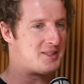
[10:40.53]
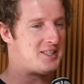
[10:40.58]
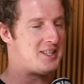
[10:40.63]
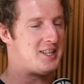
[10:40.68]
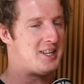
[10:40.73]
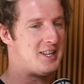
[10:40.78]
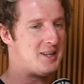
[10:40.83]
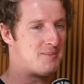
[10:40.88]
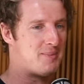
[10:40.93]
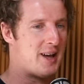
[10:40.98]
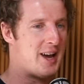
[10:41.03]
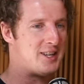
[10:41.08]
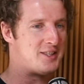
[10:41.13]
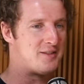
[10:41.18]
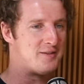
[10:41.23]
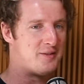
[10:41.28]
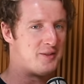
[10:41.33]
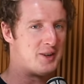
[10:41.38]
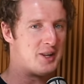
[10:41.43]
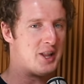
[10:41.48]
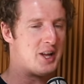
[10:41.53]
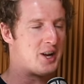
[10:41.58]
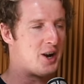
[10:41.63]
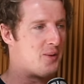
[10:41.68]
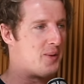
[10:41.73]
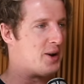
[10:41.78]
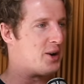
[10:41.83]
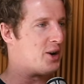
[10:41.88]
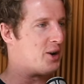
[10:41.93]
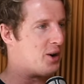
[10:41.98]
Sydney and played some footy, like I
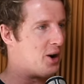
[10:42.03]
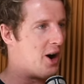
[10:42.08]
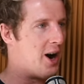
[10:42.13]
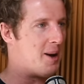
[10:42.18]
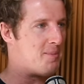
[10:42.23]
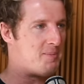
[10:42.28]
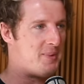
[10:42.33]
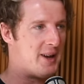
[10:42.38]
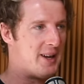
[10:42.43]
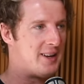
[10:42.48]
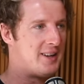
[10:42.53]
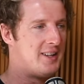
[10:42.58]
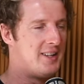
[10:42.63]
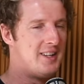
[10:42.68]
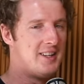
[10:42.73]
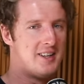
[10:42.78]
went all right, but